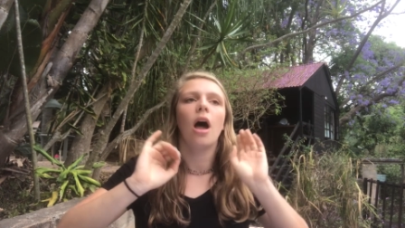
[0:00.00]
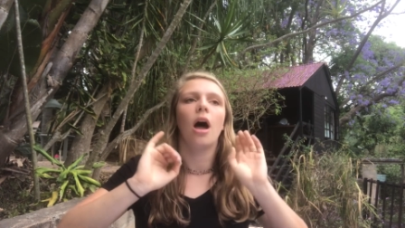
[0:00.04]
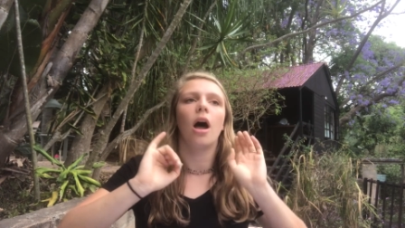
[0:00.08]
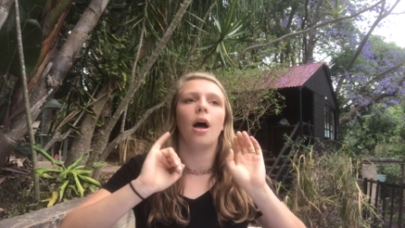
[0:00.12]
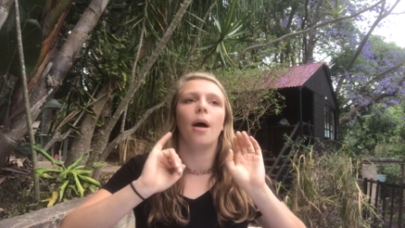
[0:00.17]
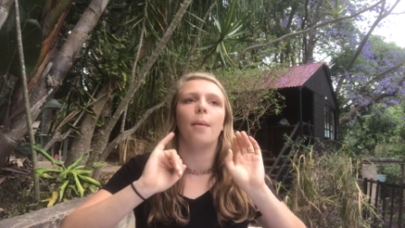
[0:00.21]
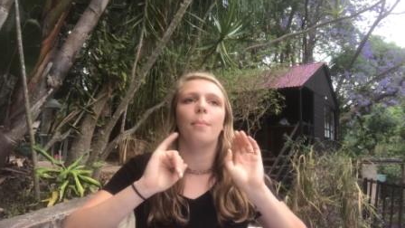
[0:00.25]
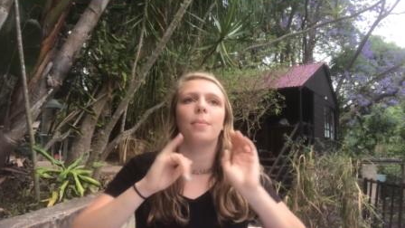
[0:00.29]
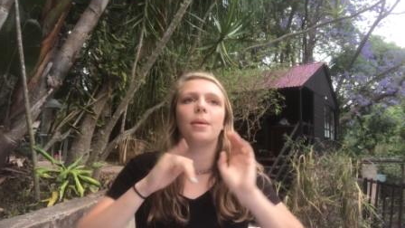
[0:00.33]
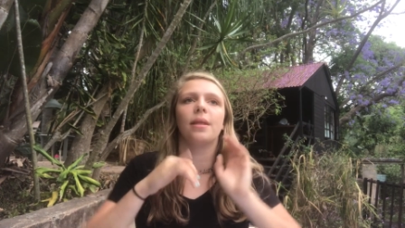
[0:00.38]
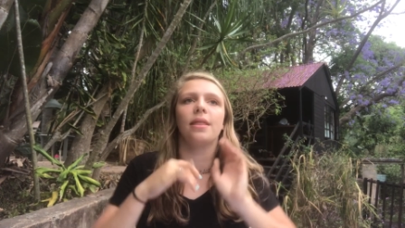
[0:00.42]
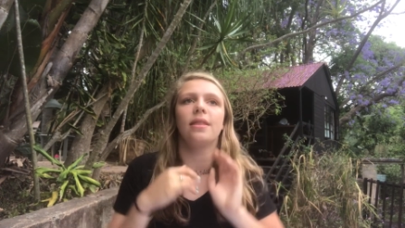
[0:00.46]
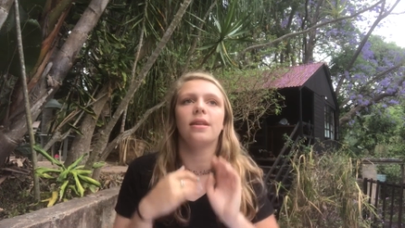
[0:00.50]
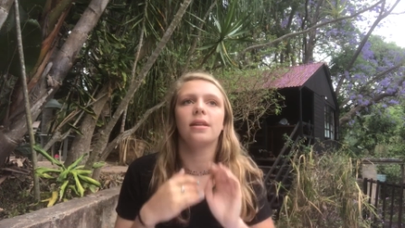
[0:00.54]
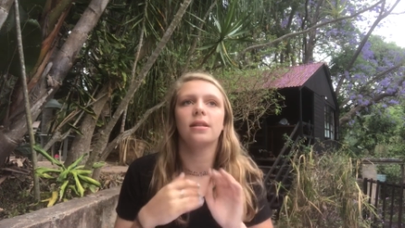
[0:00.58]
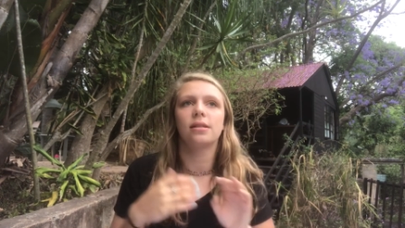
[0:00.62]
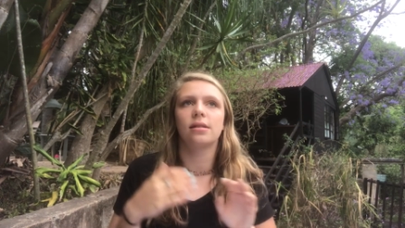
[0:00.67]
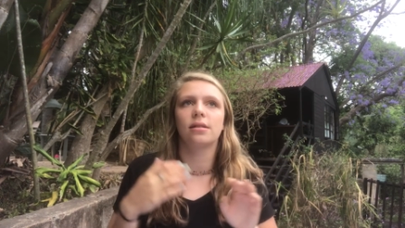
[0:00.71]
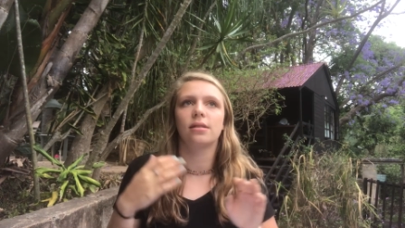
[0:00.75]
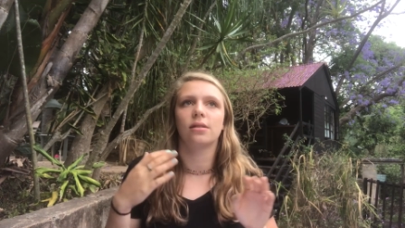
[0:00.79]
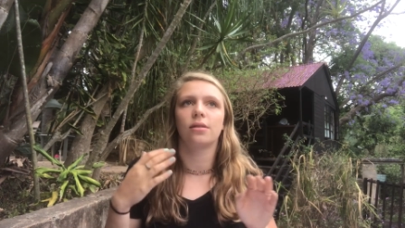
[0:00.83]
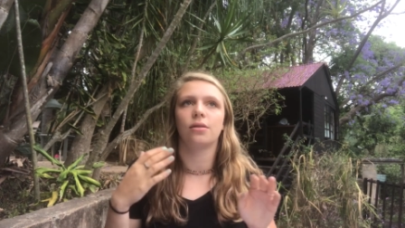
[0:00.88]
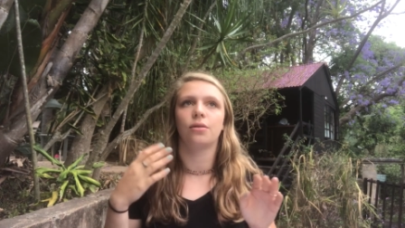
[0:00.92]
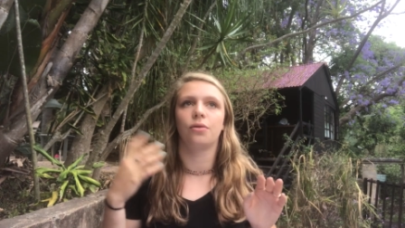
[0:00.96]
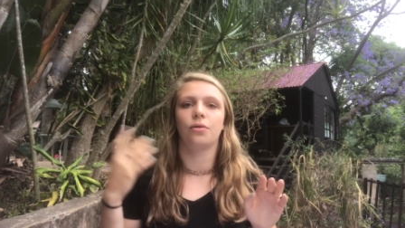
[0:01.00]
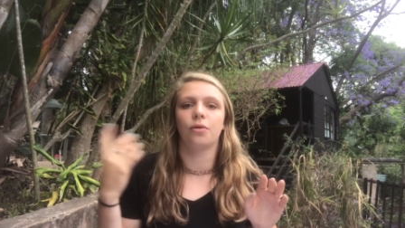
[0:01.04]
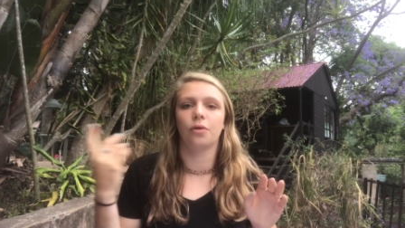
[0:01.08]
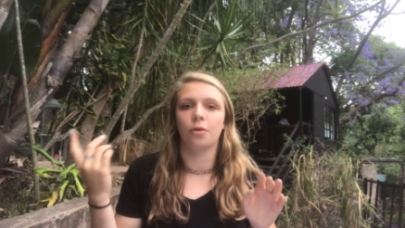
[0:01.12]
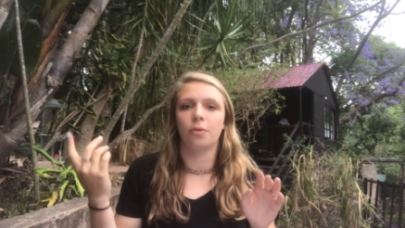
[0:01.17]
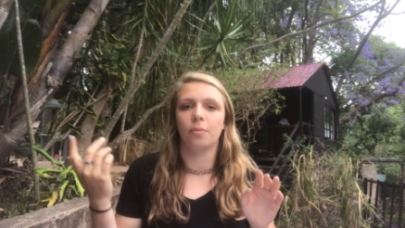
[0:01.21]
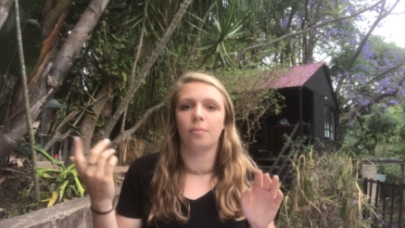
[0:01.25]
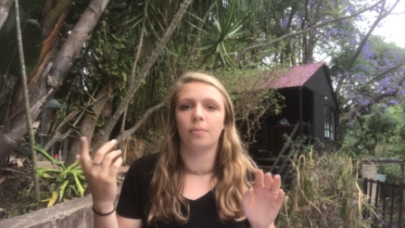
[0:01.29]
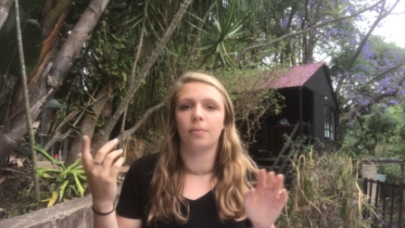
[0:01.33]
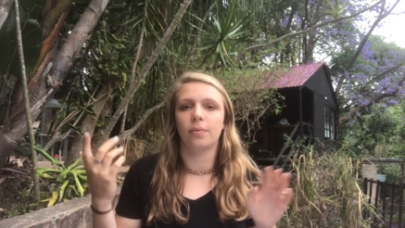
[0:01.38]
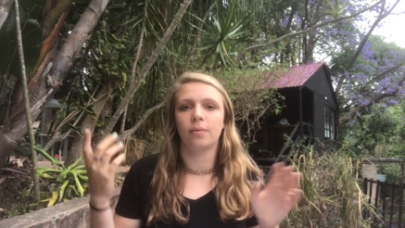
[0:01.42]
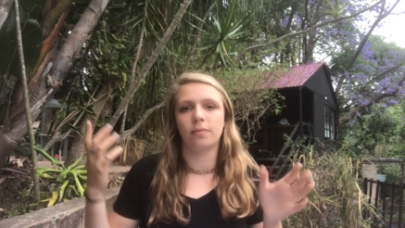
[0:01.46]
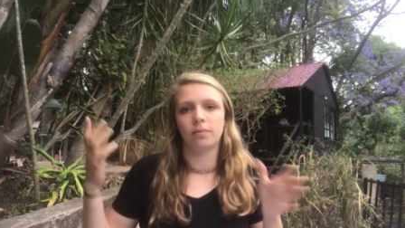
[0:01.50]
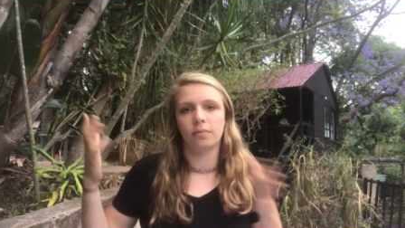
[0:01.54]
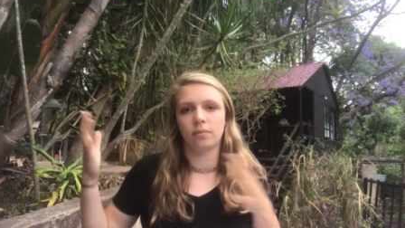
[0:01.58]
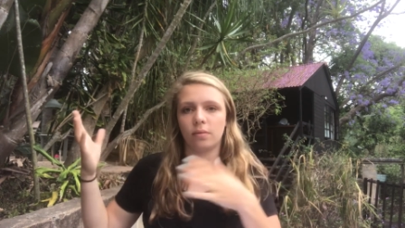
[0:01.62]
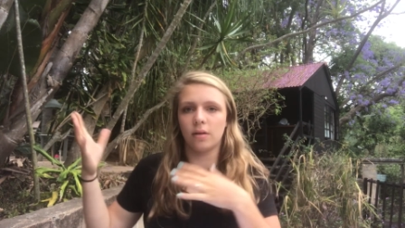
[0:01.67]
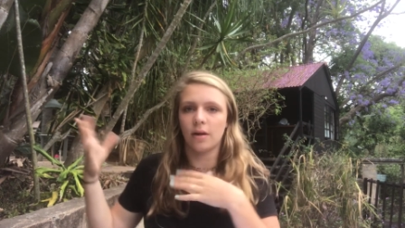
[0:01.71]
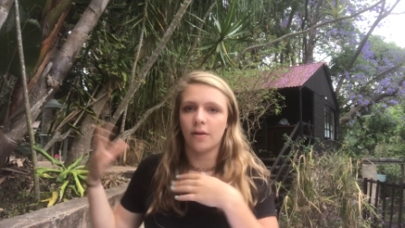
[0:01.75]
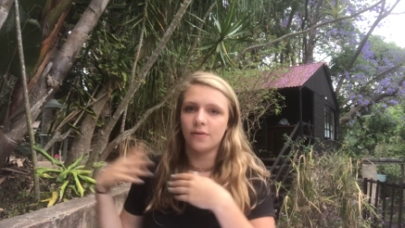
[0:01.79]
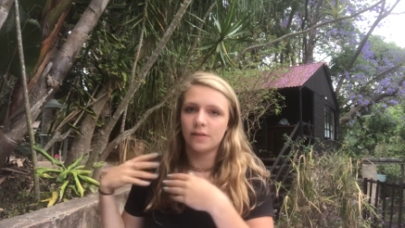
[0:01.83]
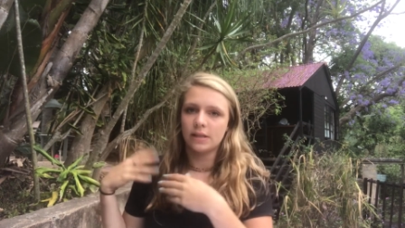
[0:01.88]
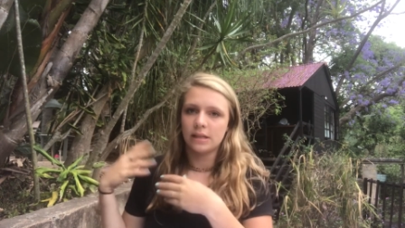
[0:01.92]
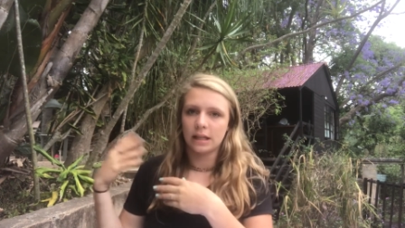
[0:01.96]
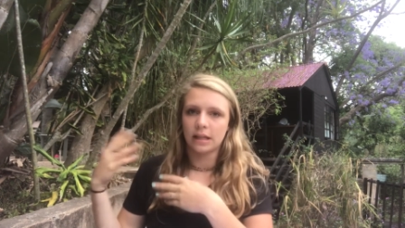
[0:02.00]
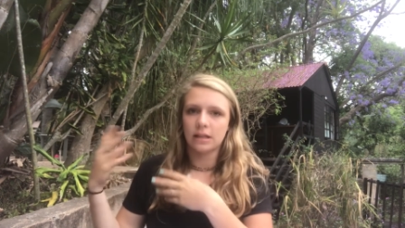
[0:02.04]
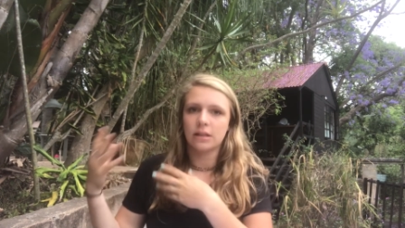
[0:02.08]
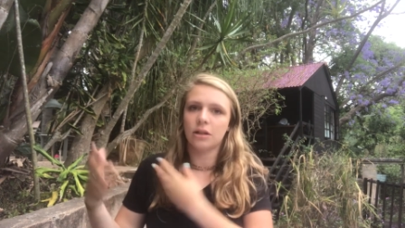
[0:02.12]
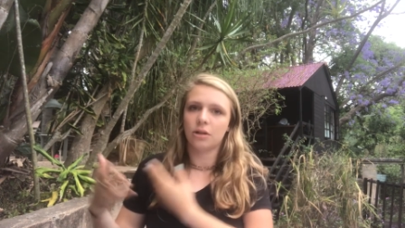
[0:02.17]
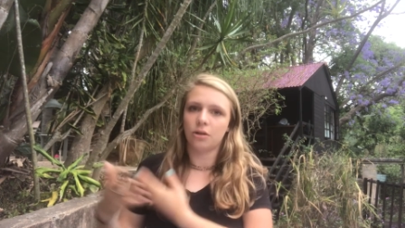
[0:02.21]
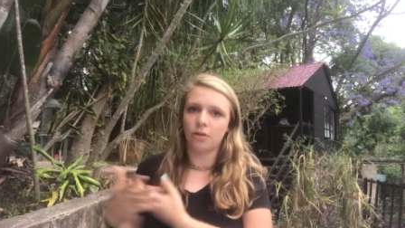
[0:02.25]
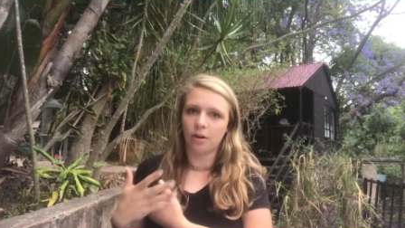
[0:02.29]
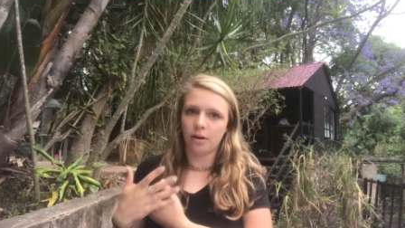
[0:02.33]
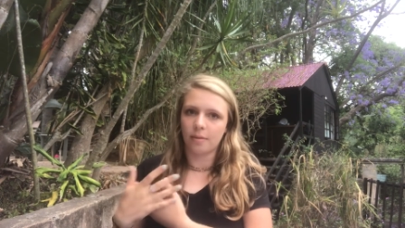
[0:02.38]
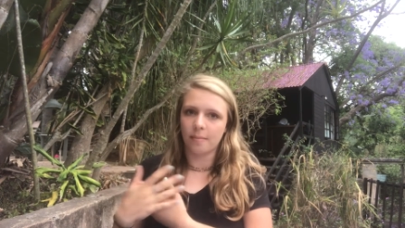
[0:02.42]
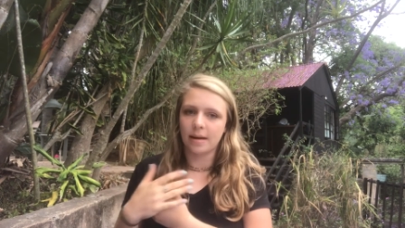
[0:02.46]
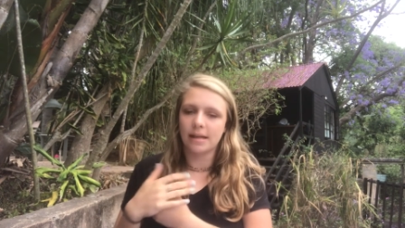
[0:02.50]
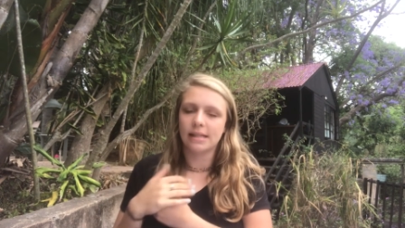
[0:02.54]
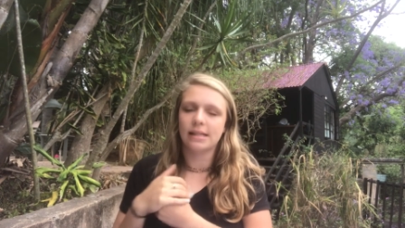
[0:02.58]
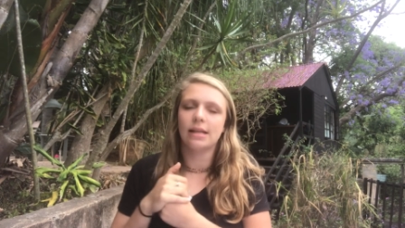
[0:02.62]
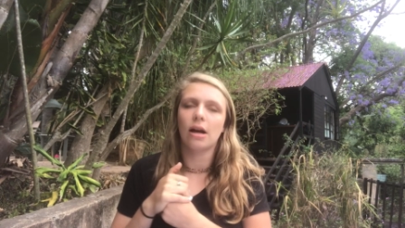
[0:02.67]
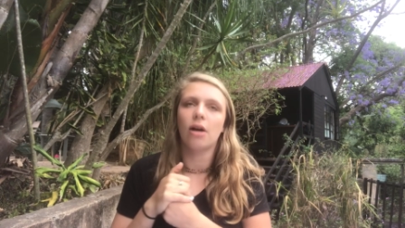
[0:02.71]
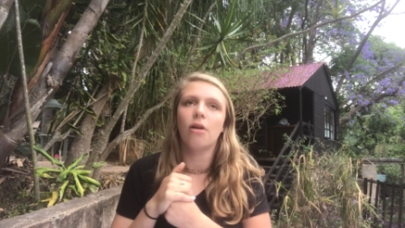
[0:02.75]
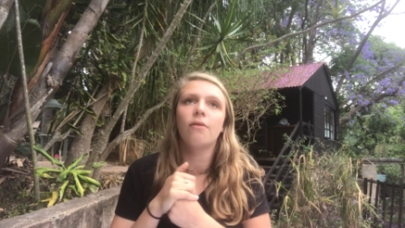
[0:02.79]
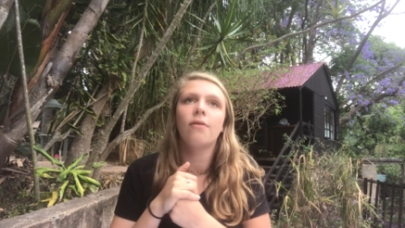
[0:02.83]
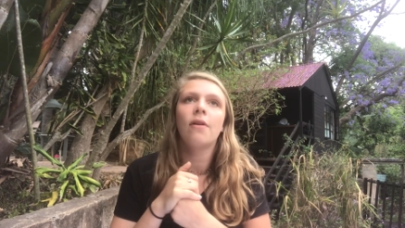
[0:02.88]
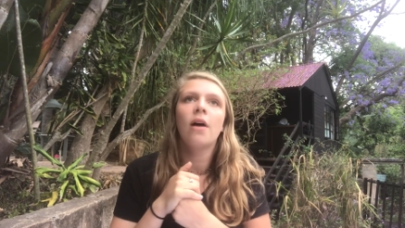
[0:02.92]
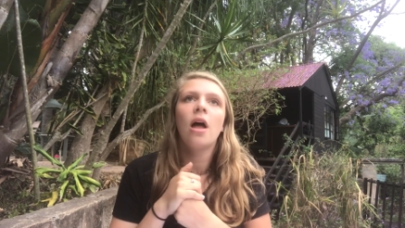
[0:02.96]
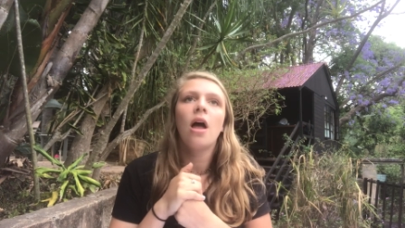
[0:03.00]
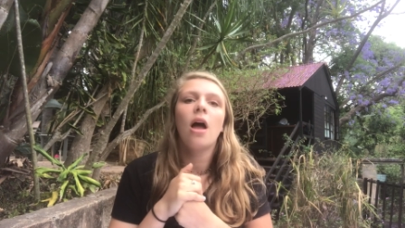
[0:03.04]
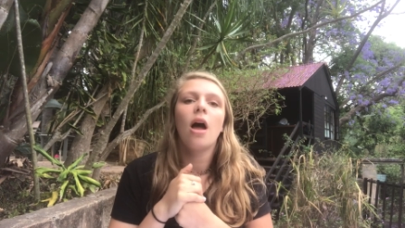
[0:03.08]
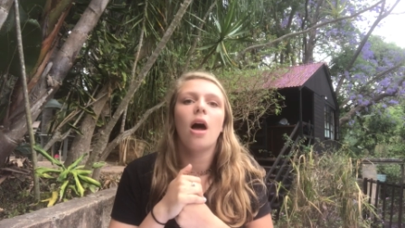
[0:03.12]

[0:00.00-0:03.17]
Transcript: um, but this group of six, including myself,